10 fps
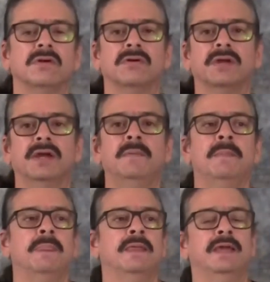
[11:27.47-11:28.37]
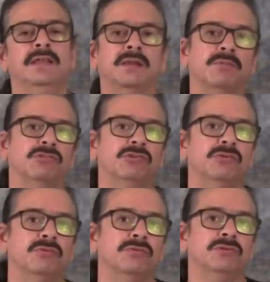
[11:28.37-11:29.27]
Okay? And number
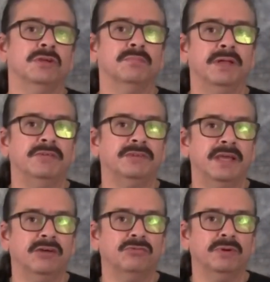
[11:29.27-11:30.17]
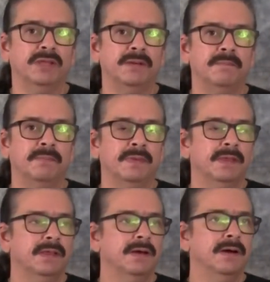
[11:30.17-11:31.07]
two, you can play scales with it.
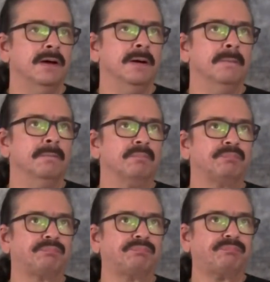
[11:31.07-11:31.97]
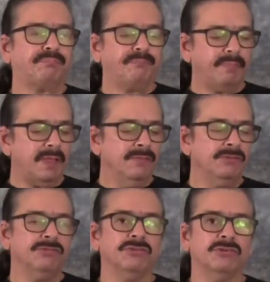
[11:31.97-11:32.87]
Um,
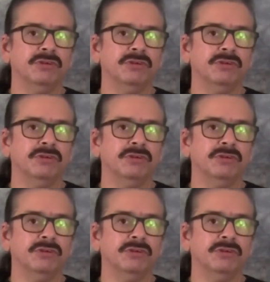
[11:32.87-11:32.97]
this is a good